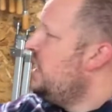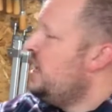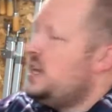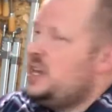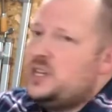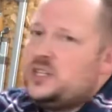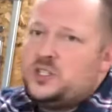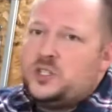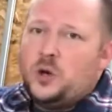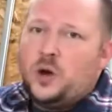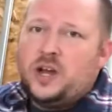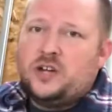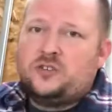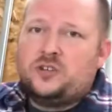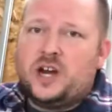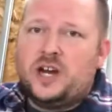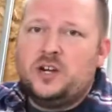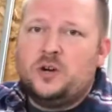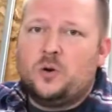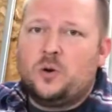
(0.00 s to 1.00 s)
So I
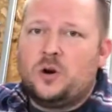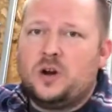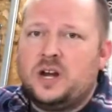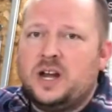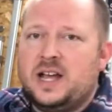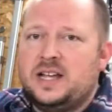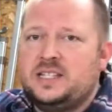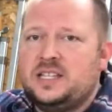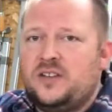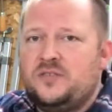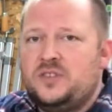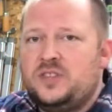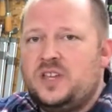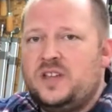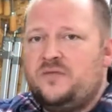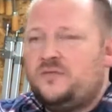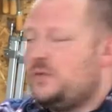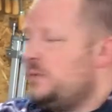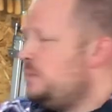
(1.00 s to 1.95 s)
tried to organize everything from